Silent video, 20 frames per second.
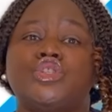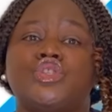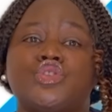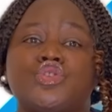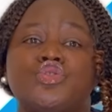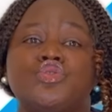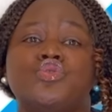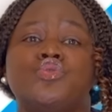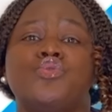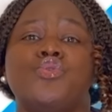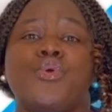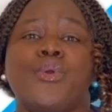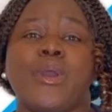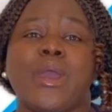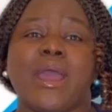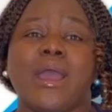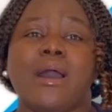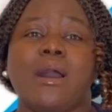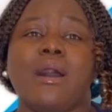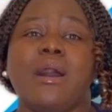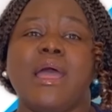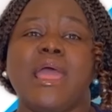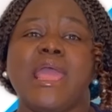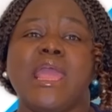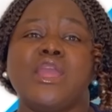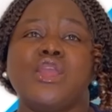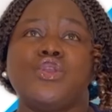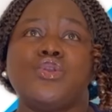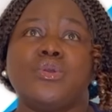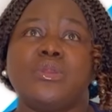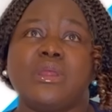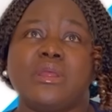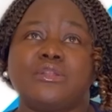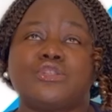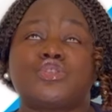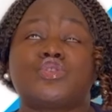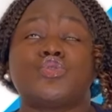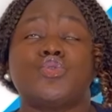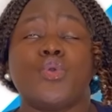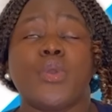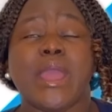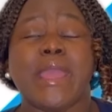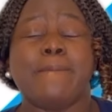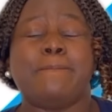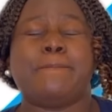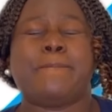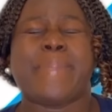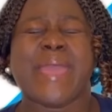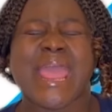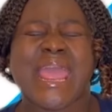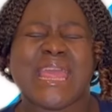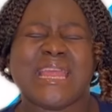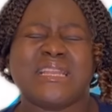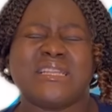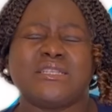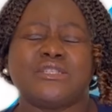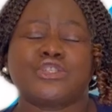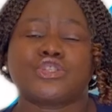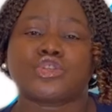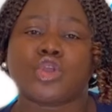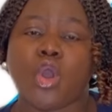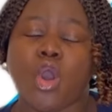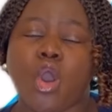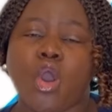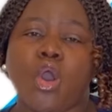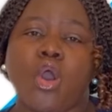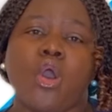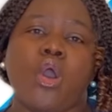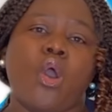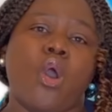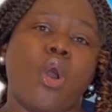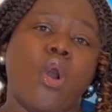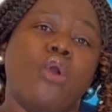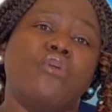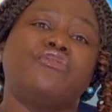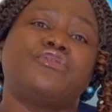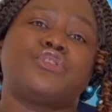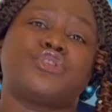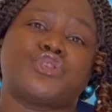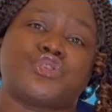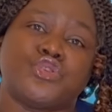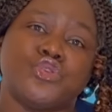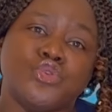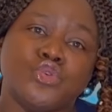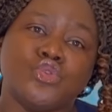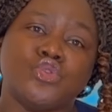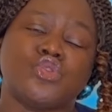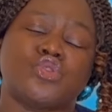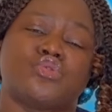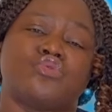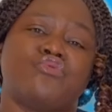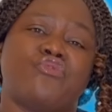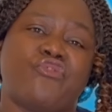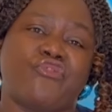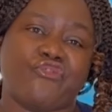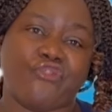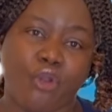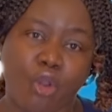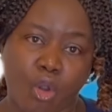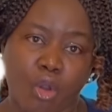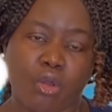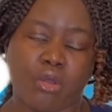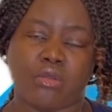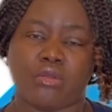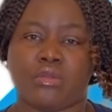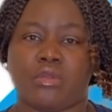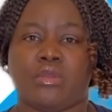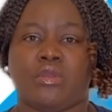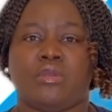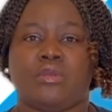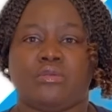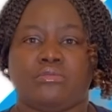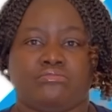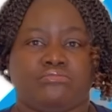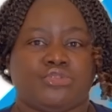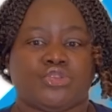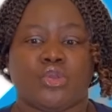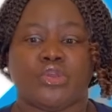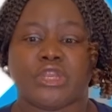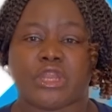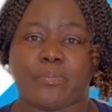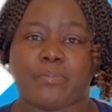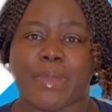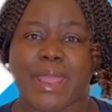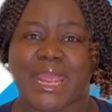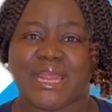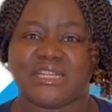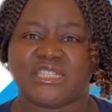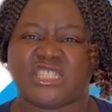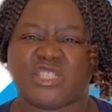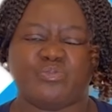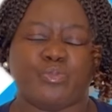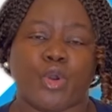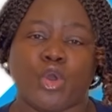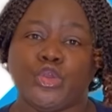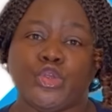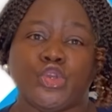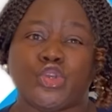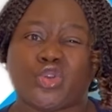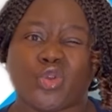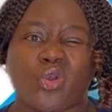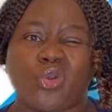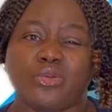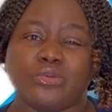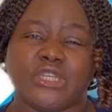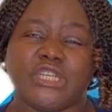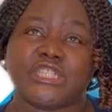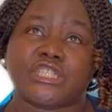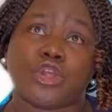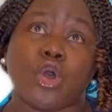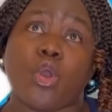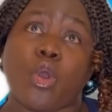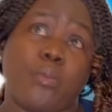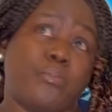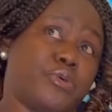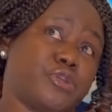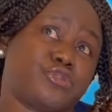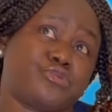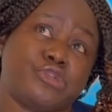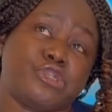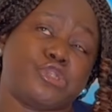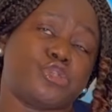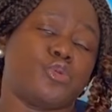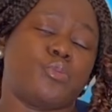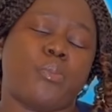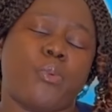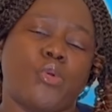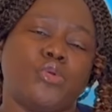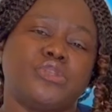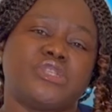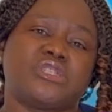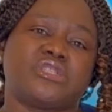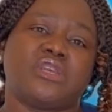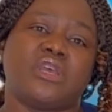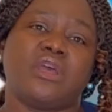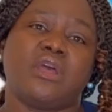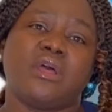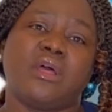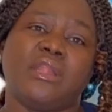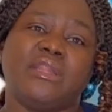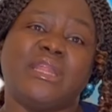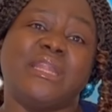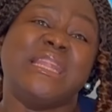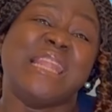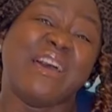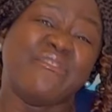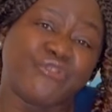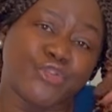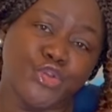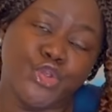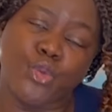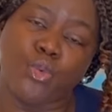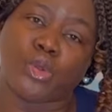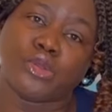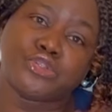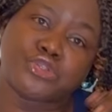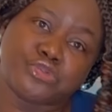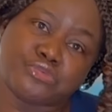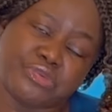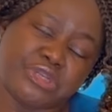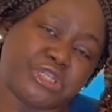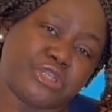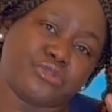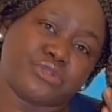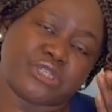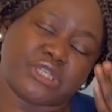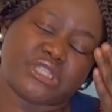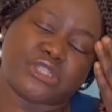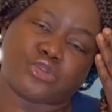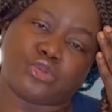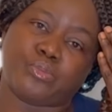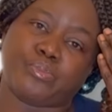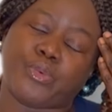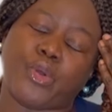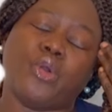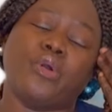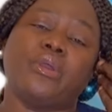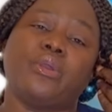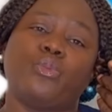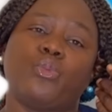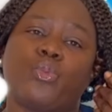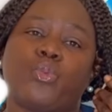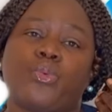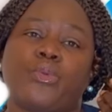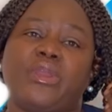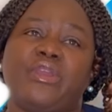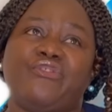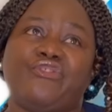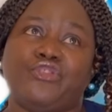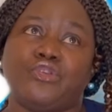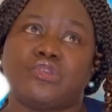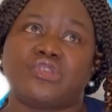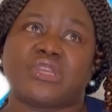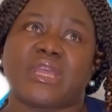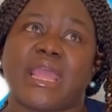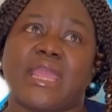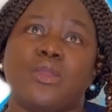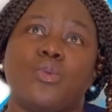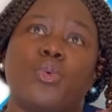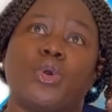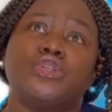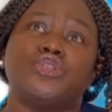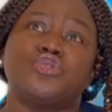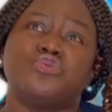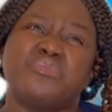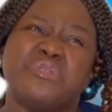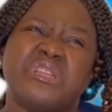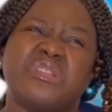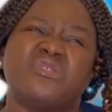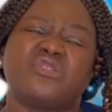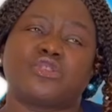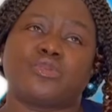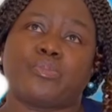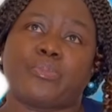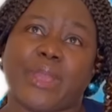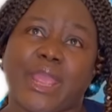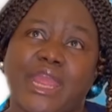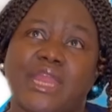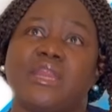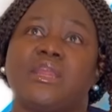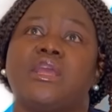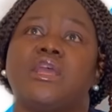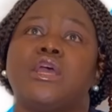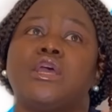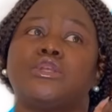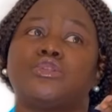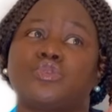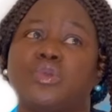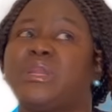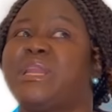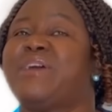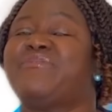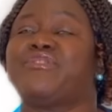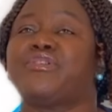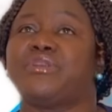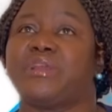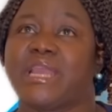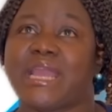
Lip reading: to to a pain score of 2 to 4. So it depends, but you don't. It's not compulsory to put the level you want to reduce it to. But if you say you want to reduce the pain to a level you